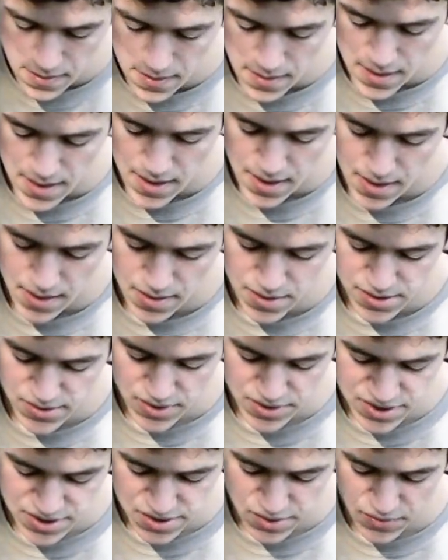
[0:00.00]
and so
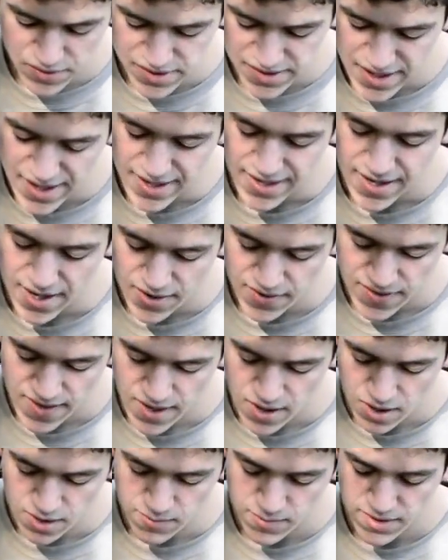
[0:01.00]
I just always kind of carry that
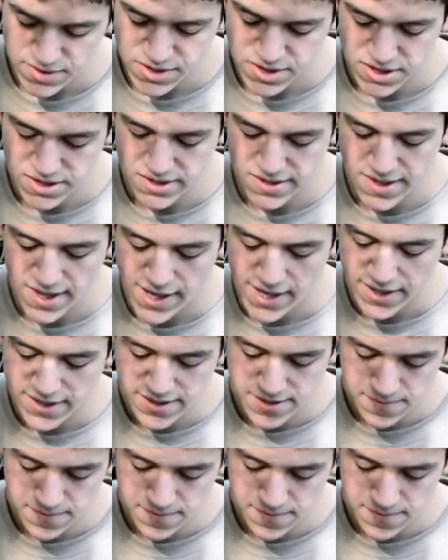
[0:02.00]
on me just in case.